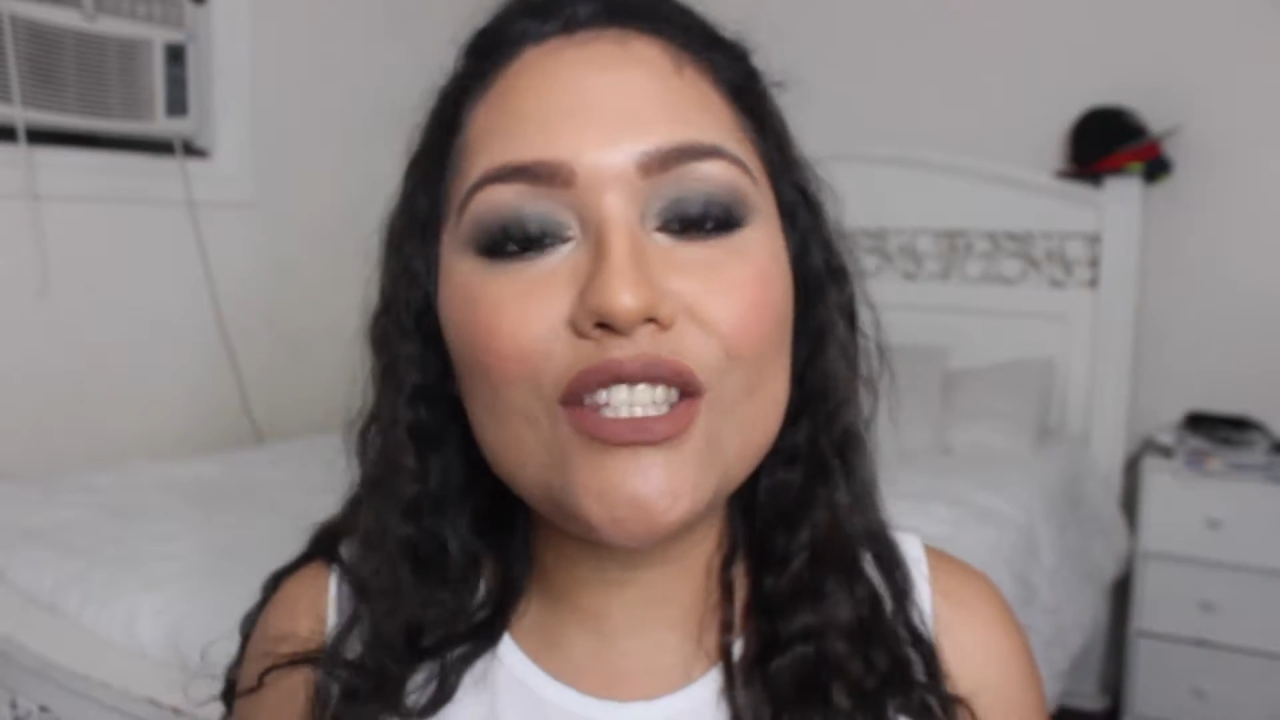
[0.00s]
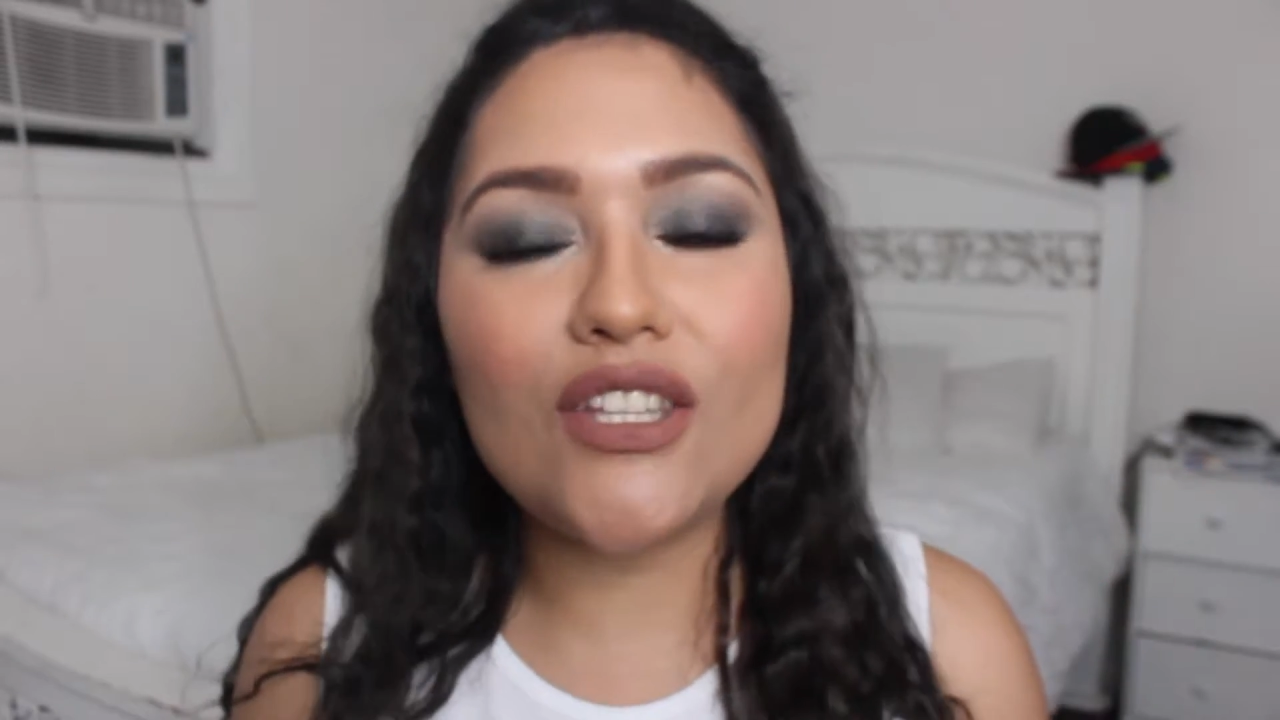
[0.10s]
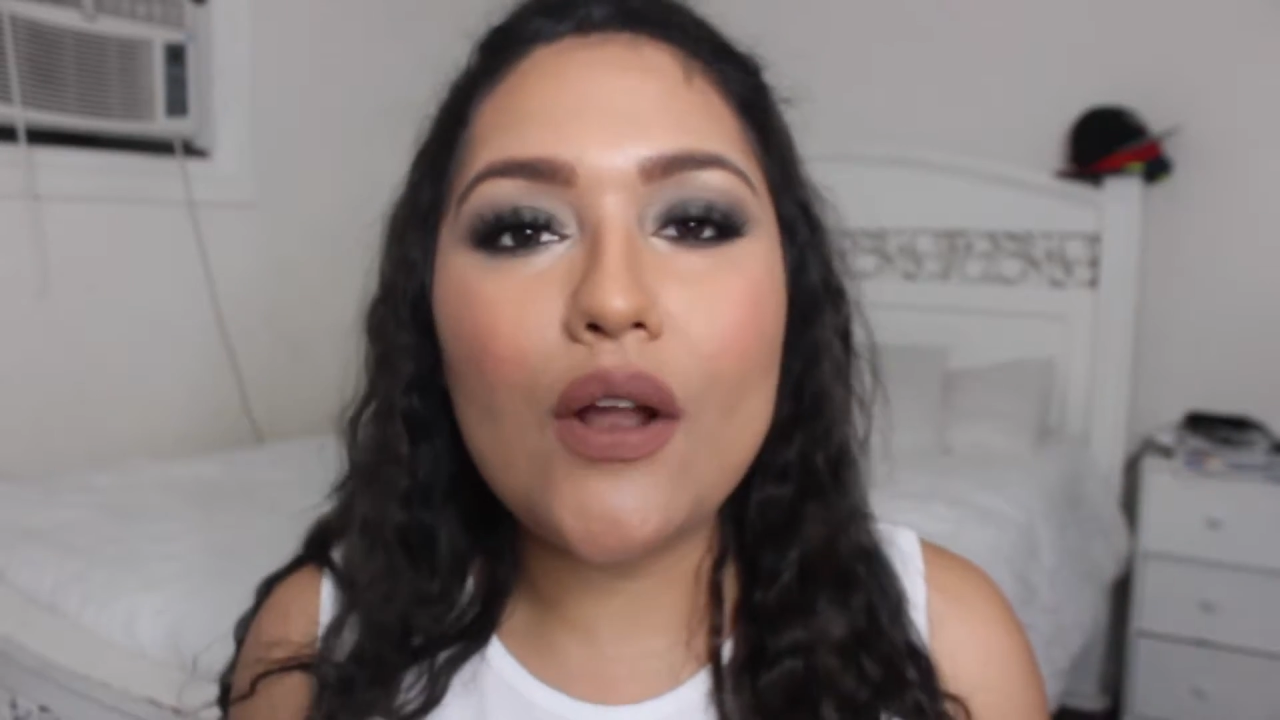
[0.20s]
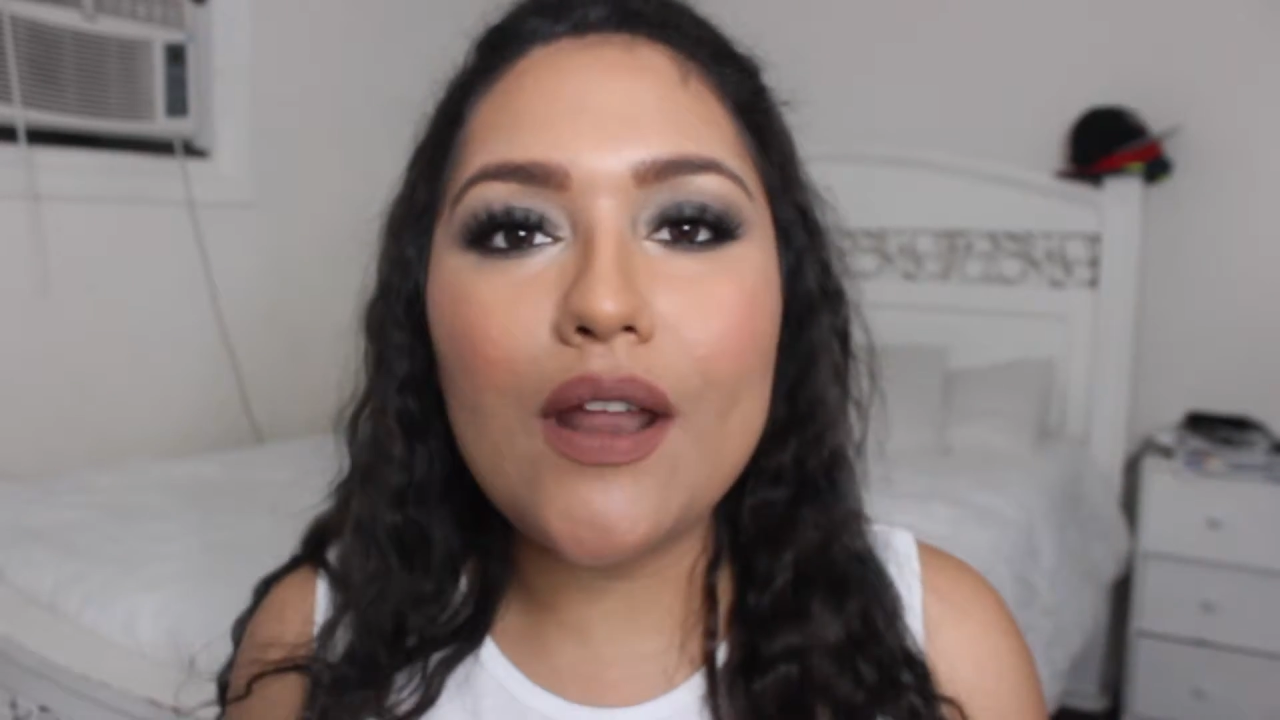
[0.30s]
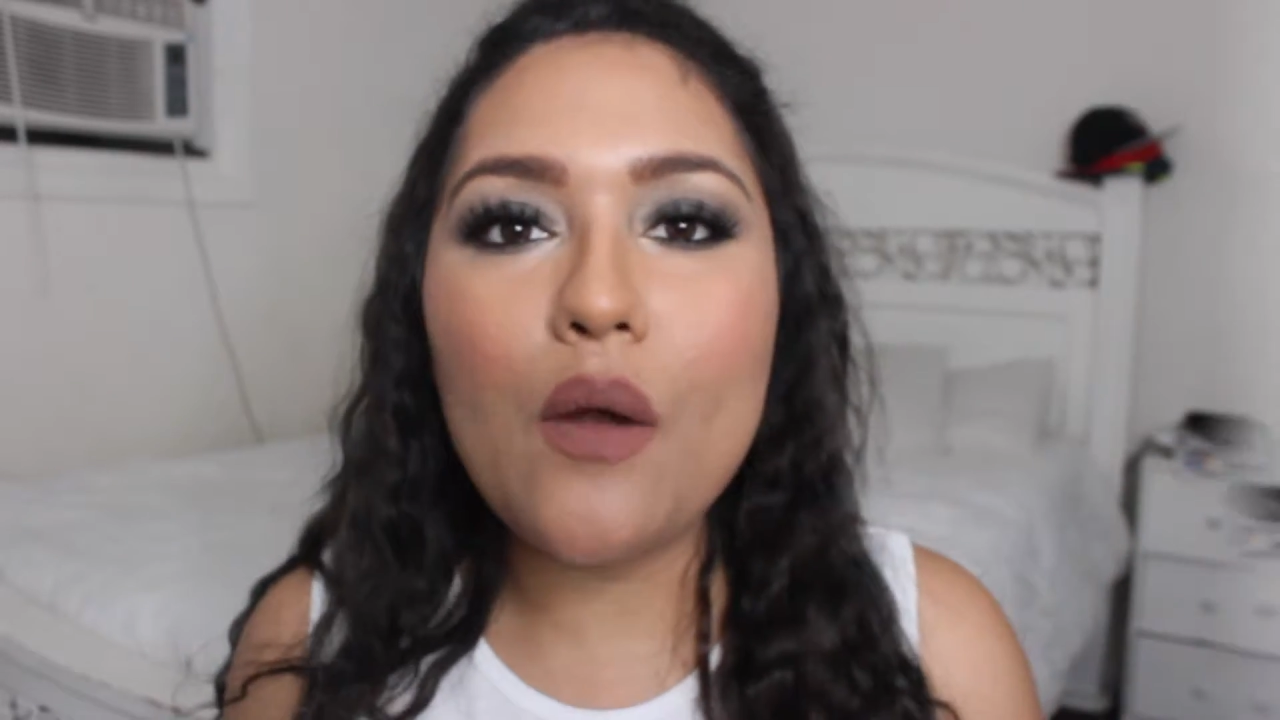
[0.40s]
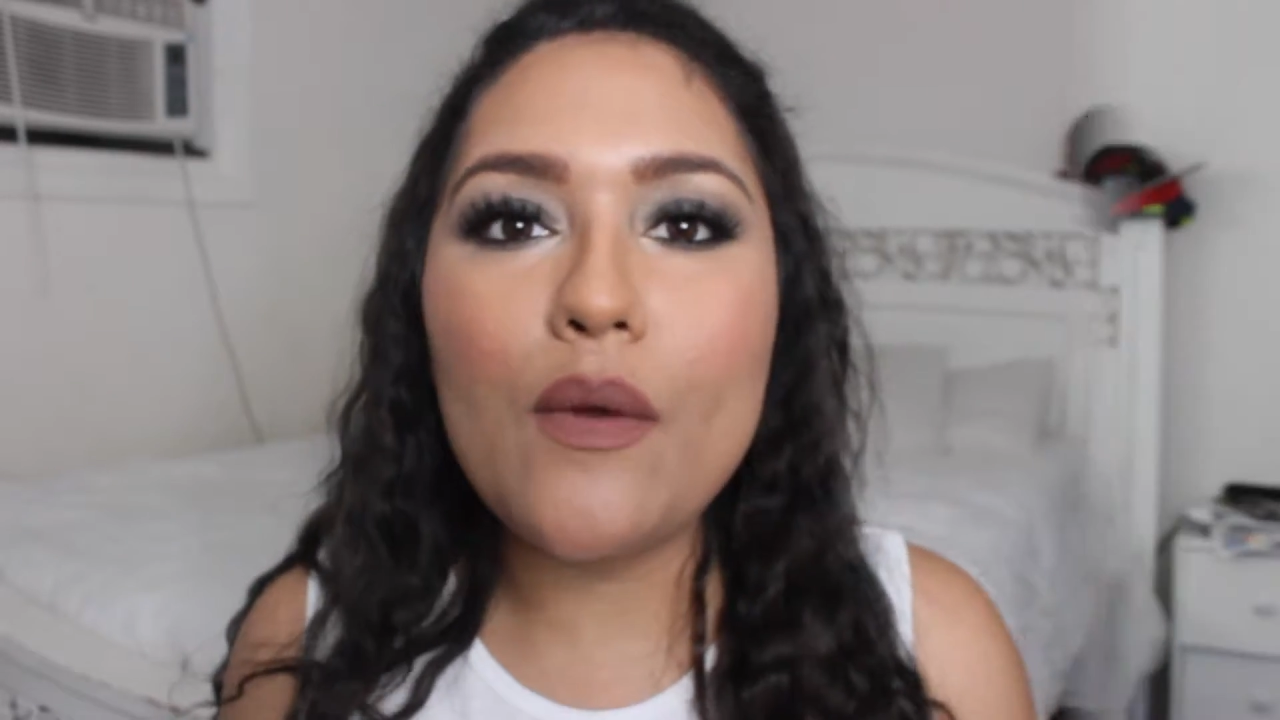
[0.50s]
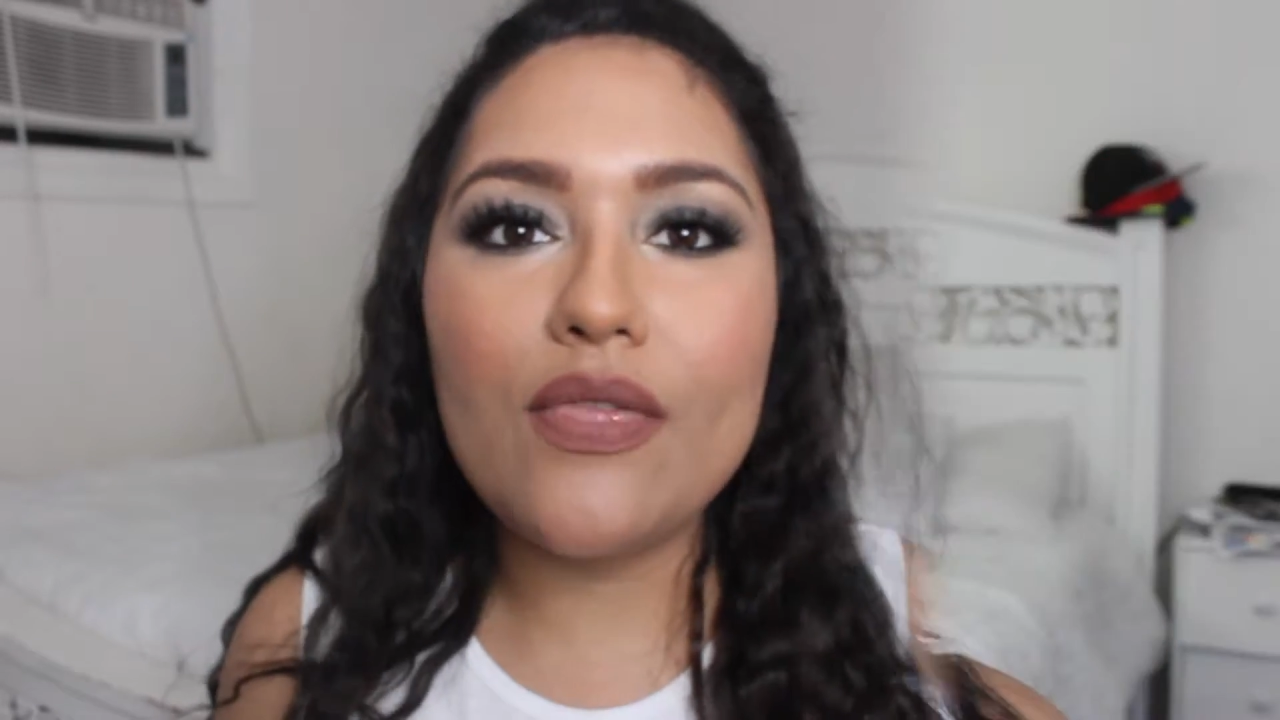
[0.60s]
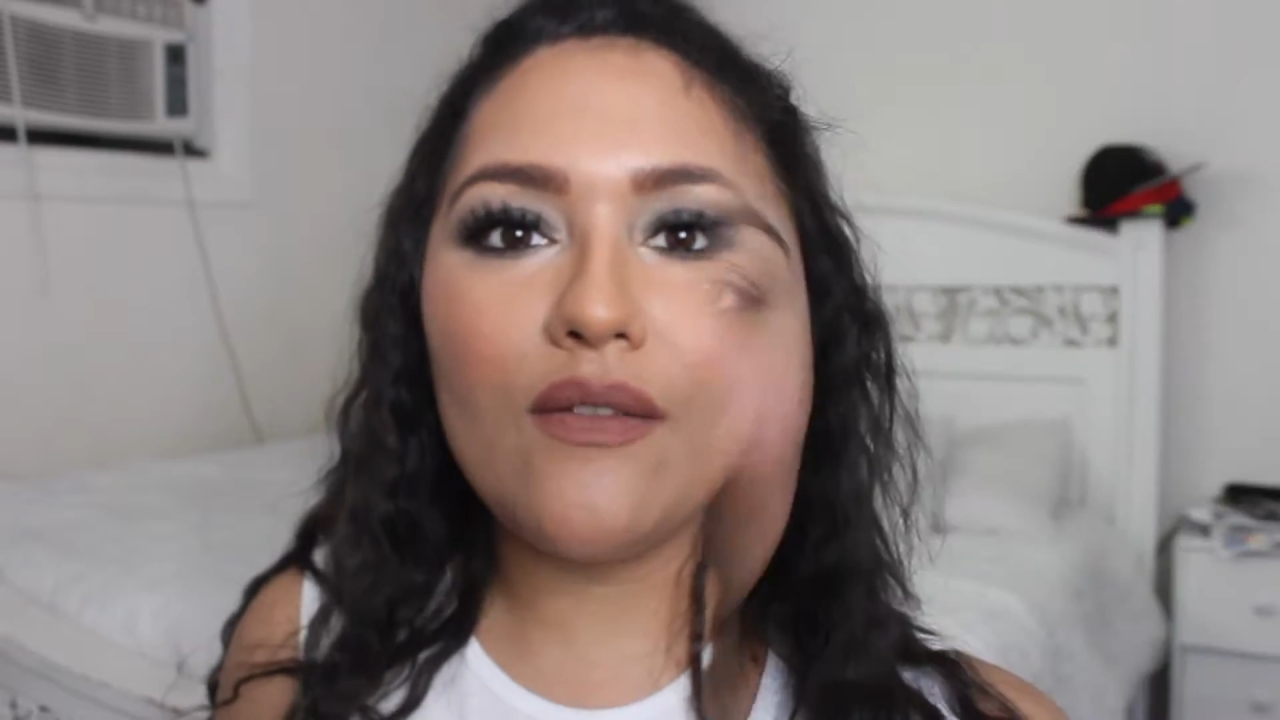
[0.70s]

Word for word: started with